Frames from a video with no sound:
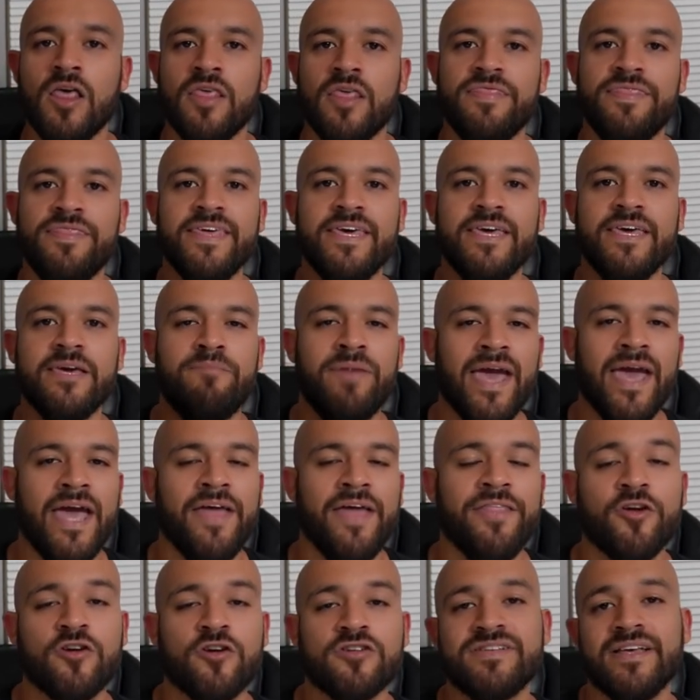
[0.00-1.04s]
The
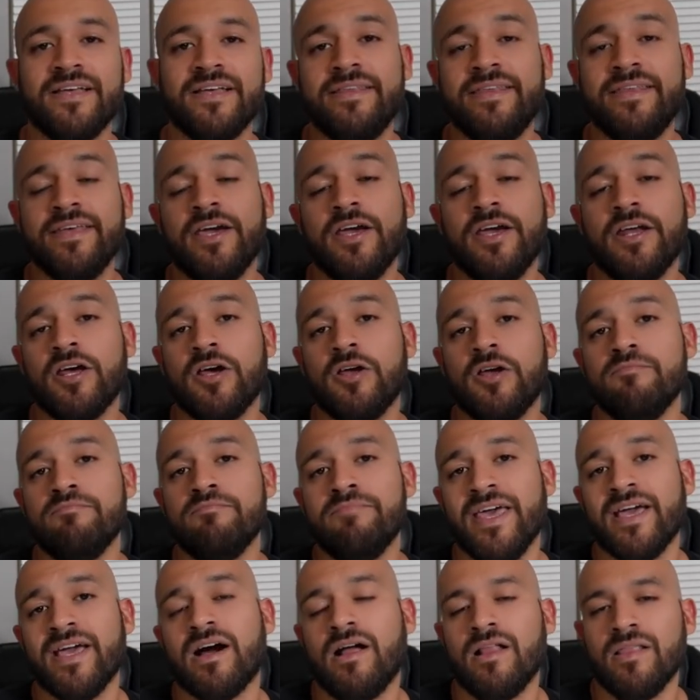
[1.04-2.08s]
Panthers did
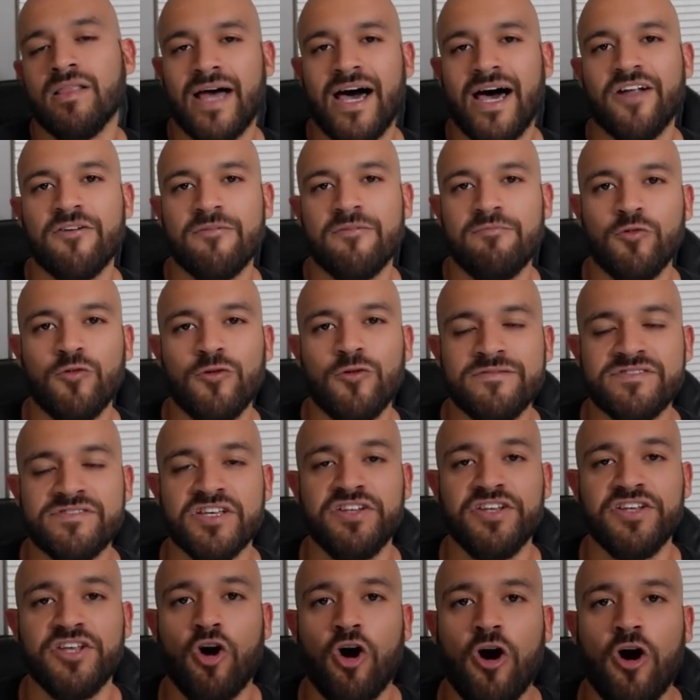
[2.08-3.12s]
make a lot of moves
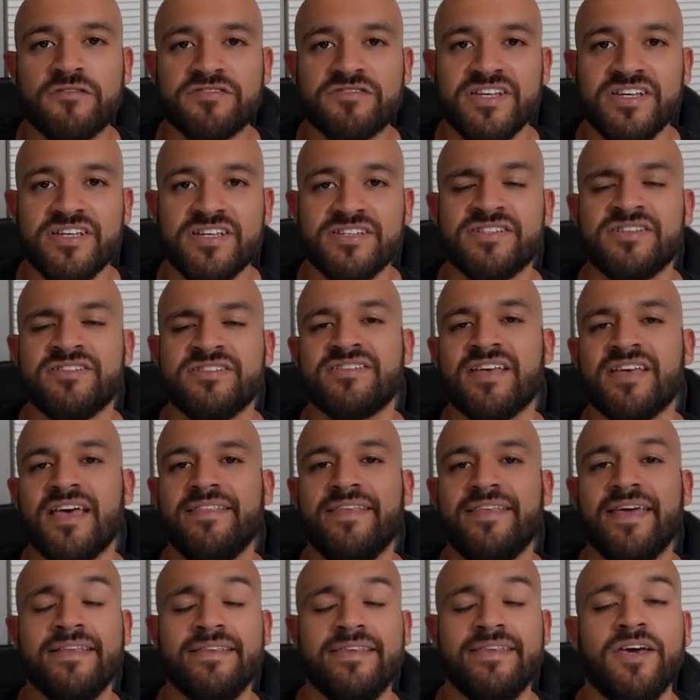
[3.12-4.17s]
in the offseasons.
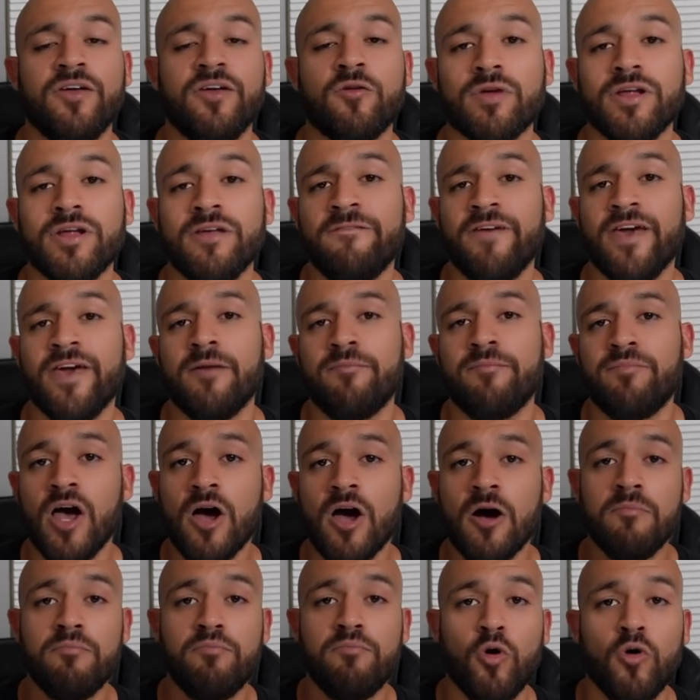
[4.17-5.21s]
They did revamp
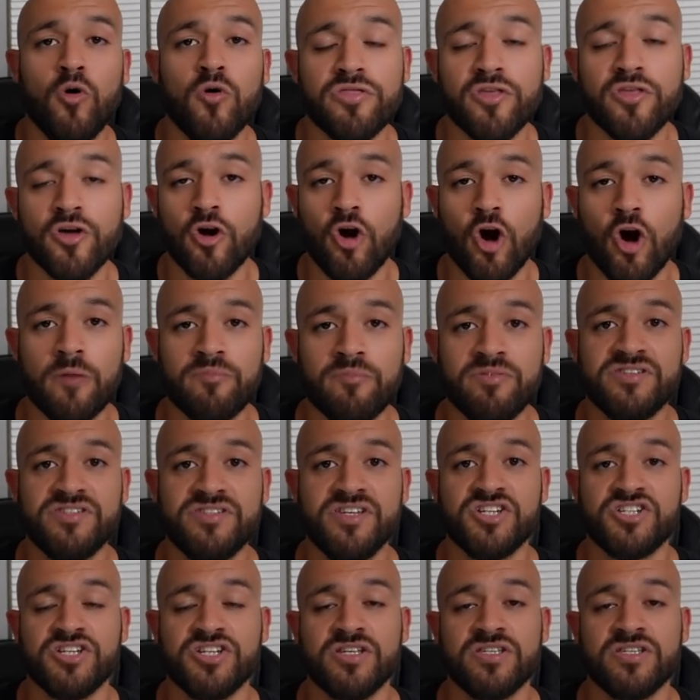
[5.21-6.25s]
both guard
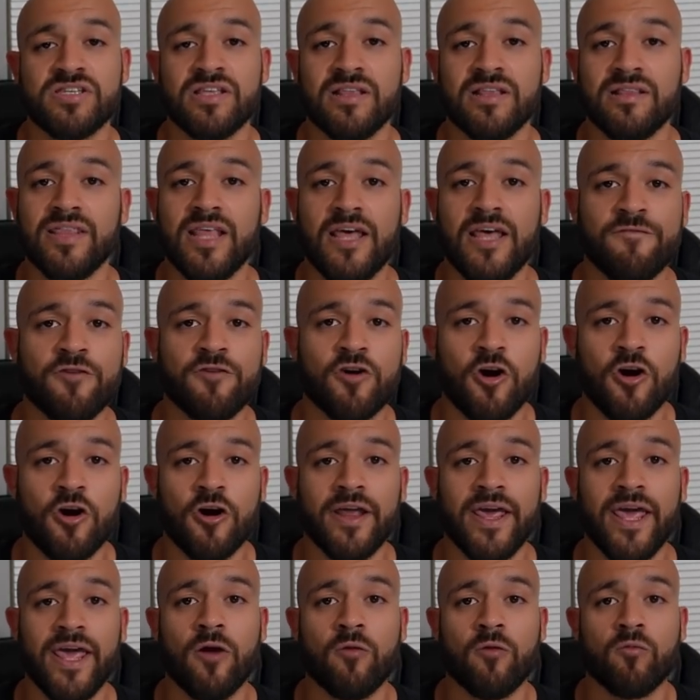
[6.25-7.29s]
positions, left
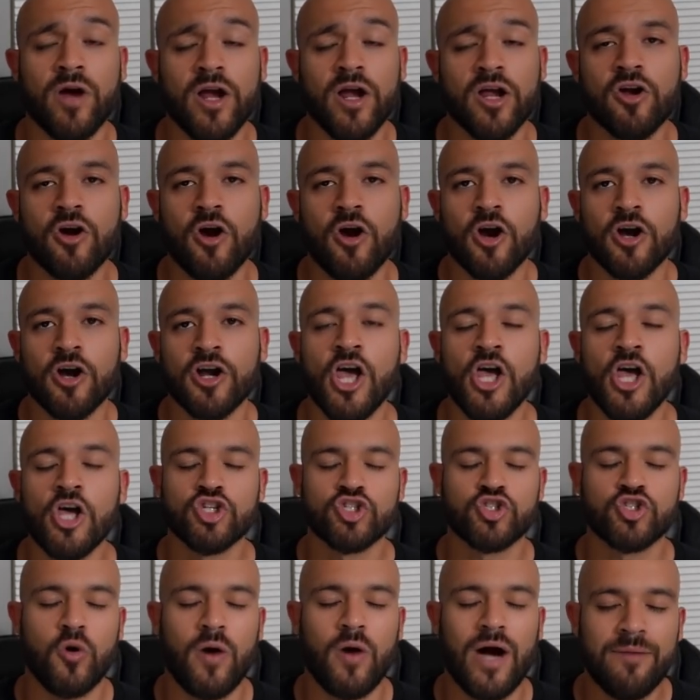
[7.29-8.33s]
guard and right guard.
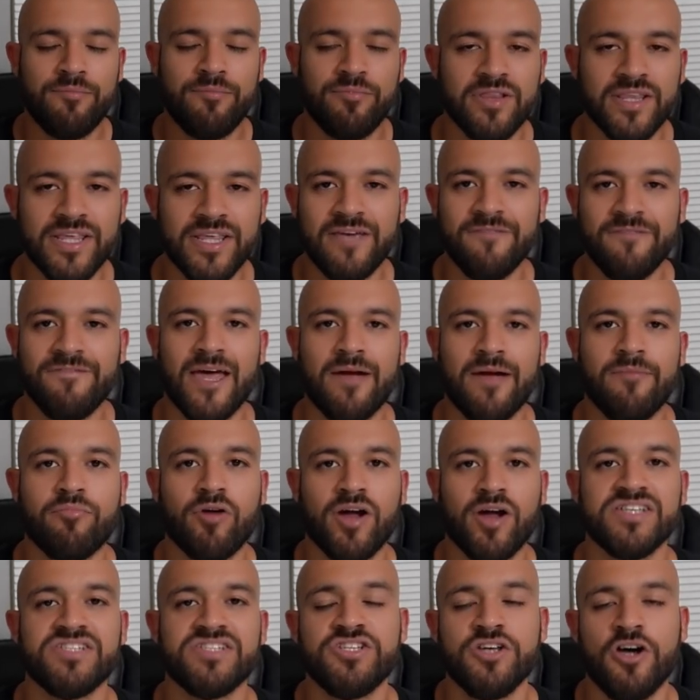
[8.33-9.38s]
So I believe that
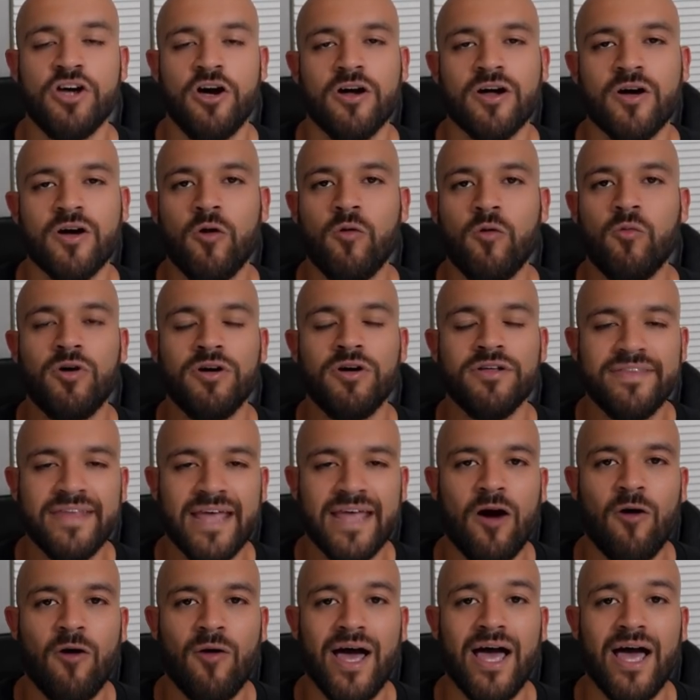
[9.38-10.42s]
Bryce Young will
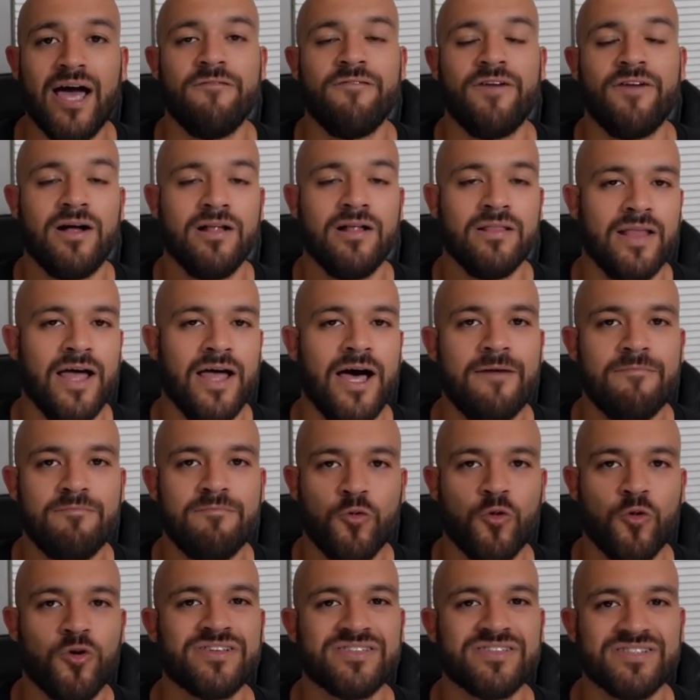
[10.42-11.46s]
now have a lot
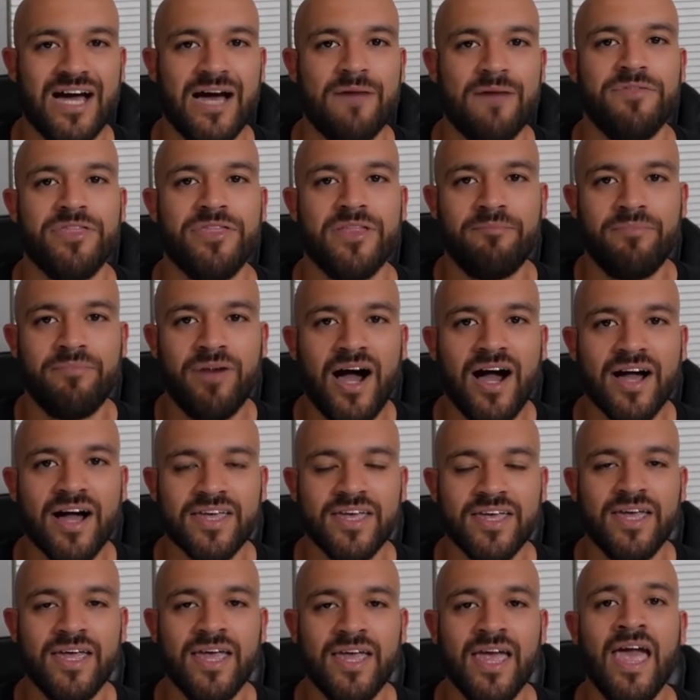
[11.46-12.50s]
more time in the
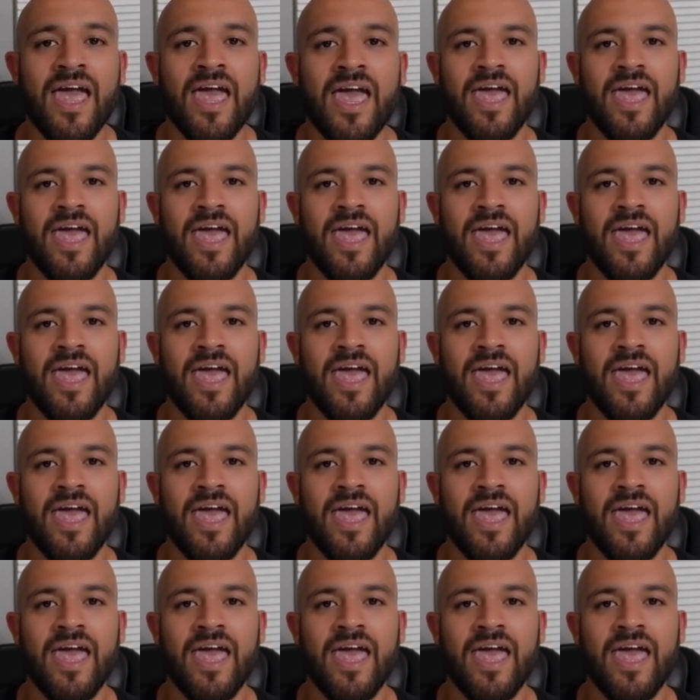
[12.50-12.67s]
pocket.